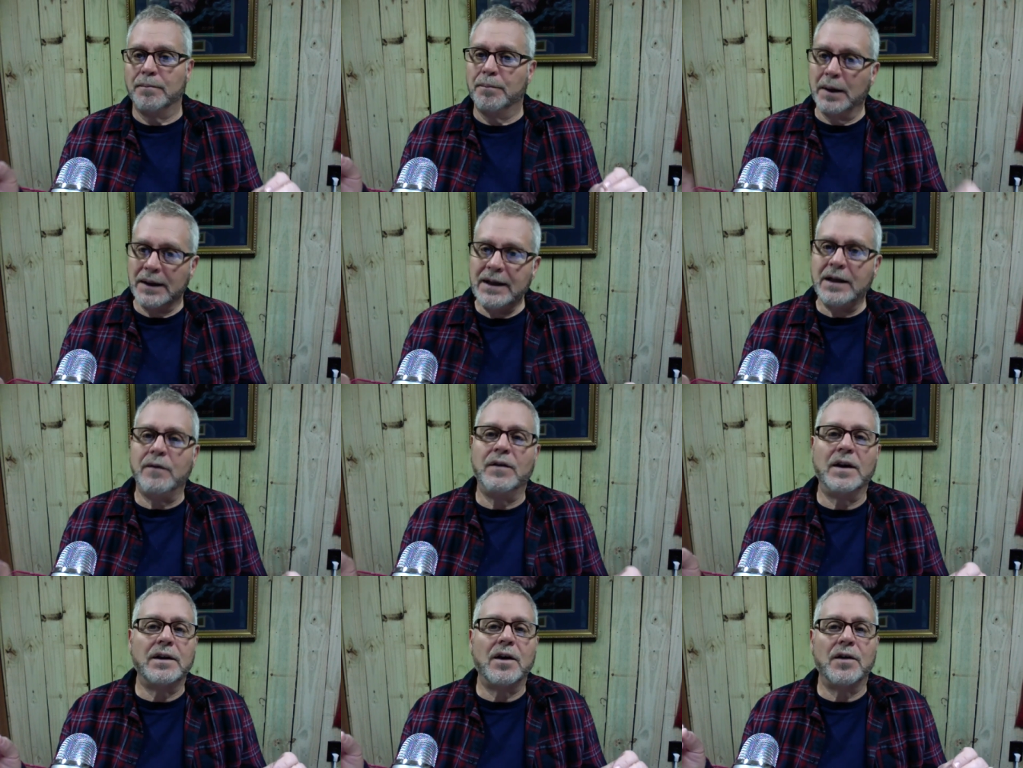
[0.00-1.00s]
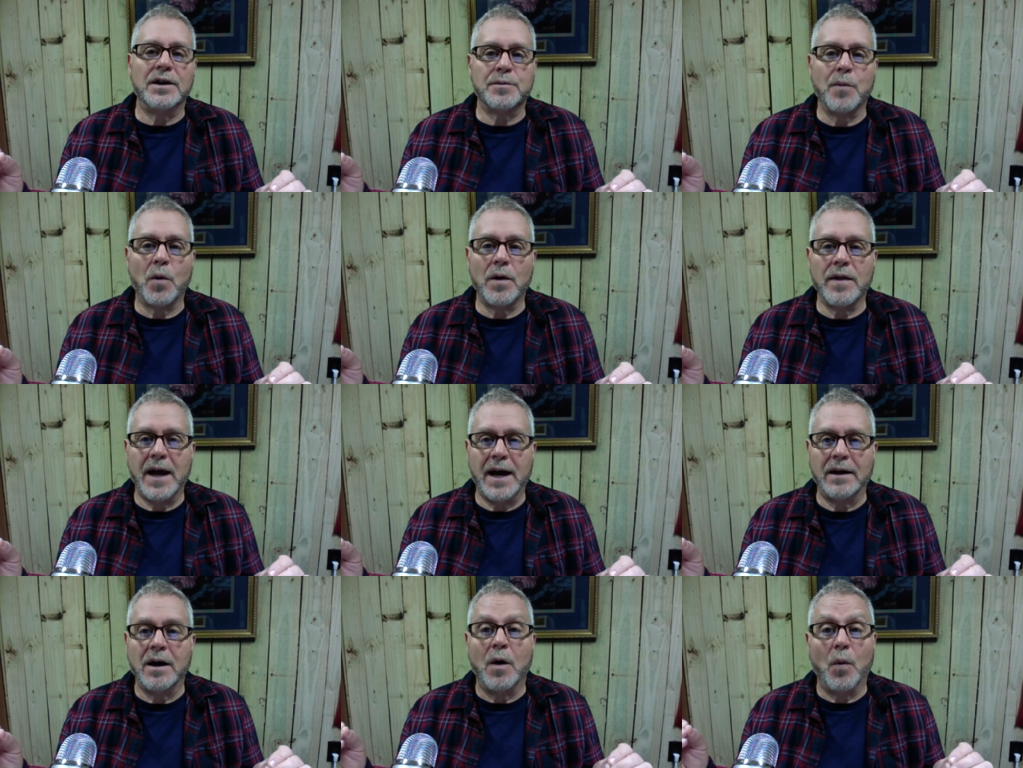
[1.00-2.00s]
believe that there is more
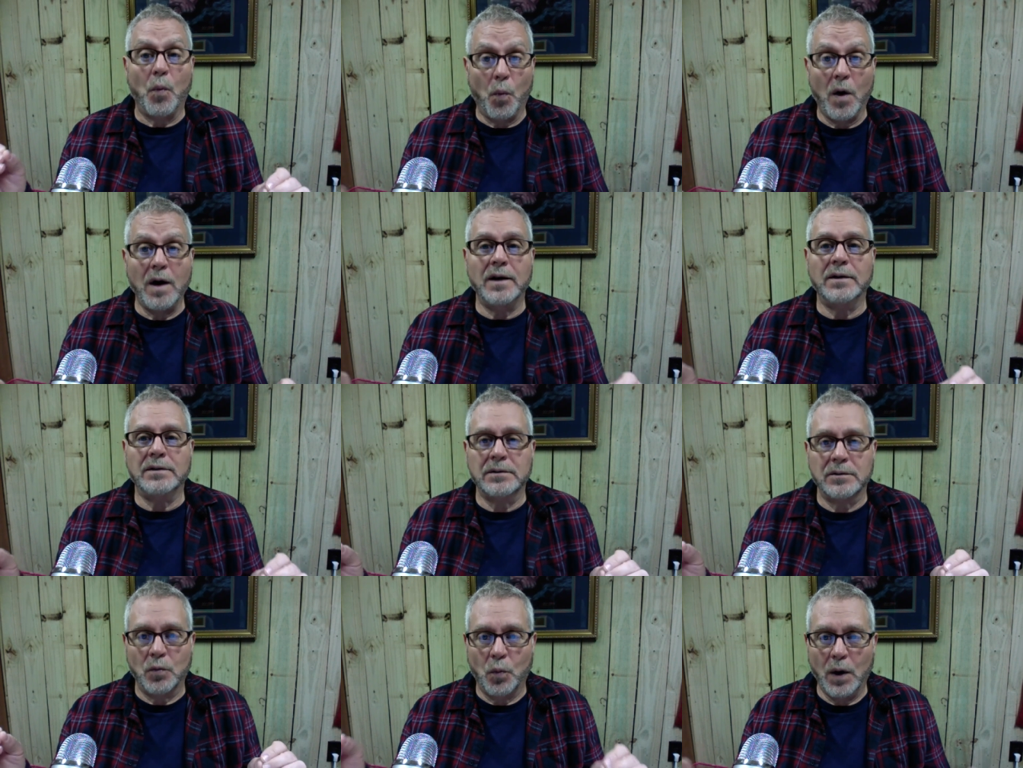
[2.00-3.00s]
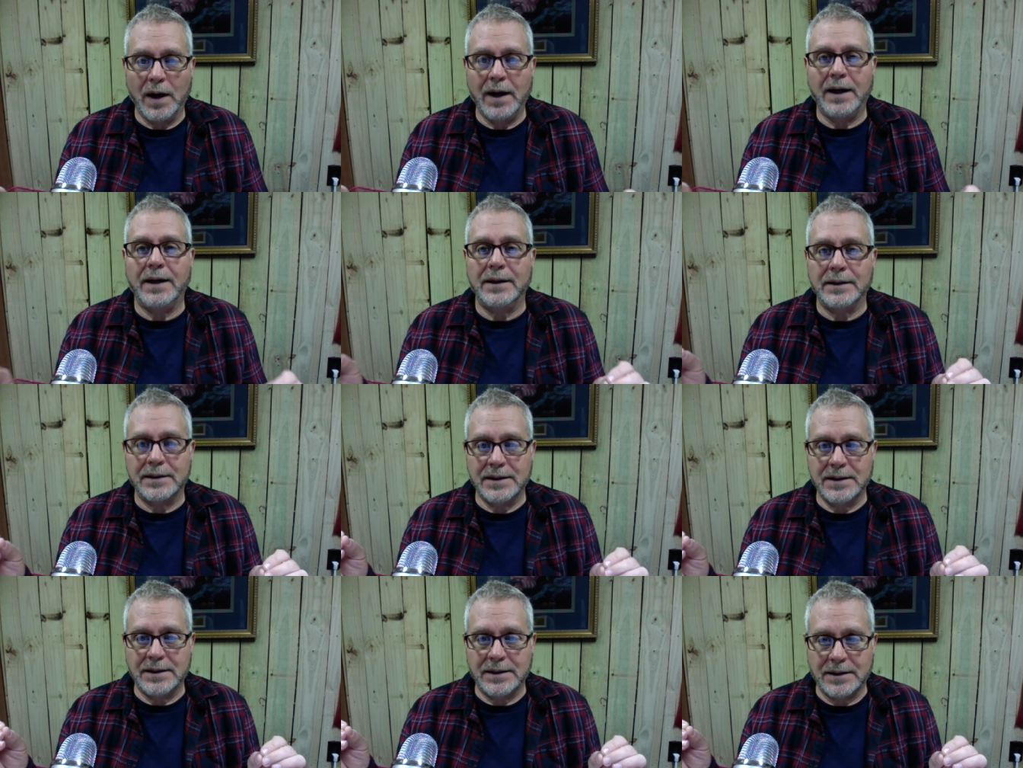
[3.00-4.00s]
than one way
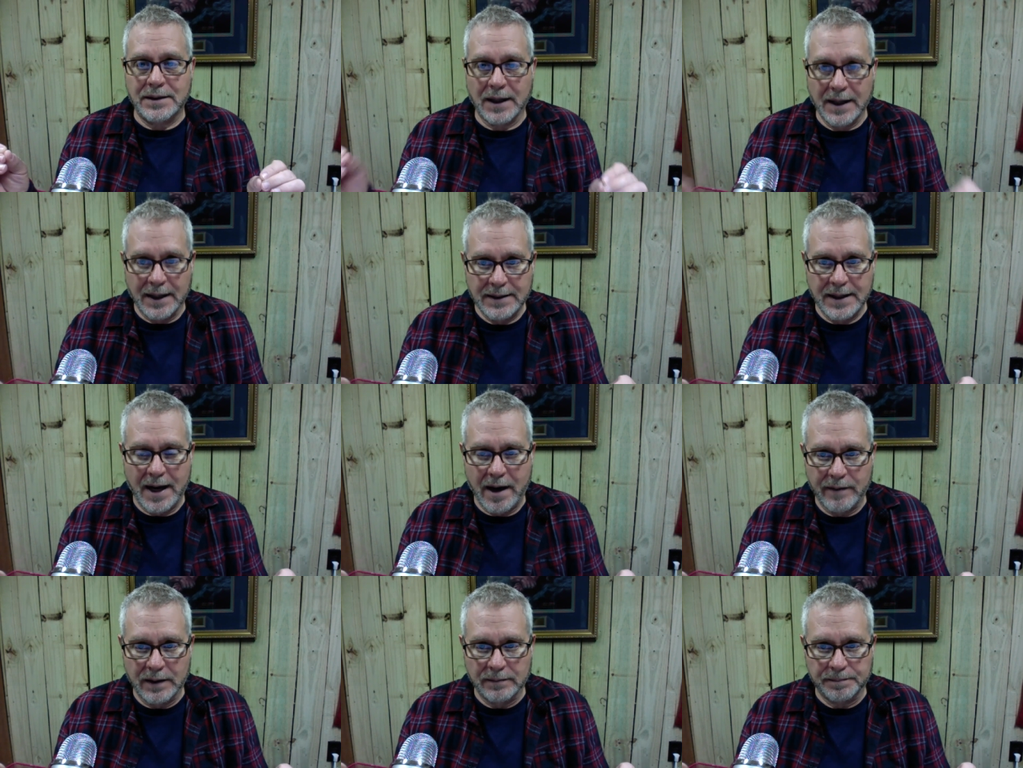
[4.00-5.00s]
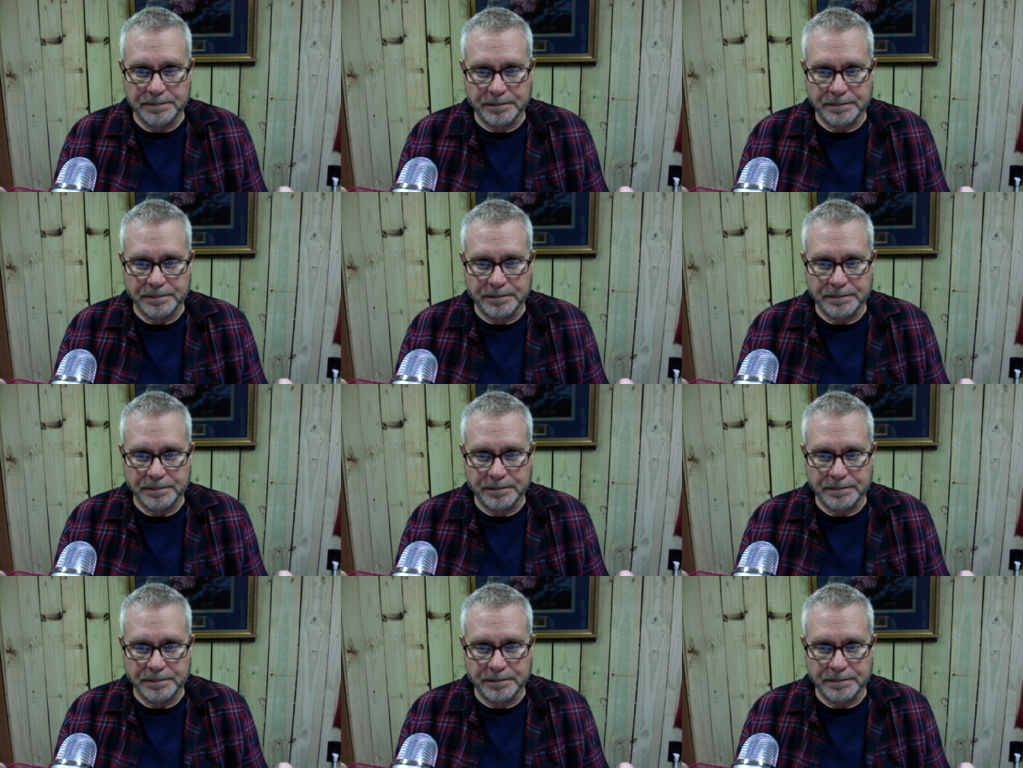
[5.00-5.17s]
to get to heaven.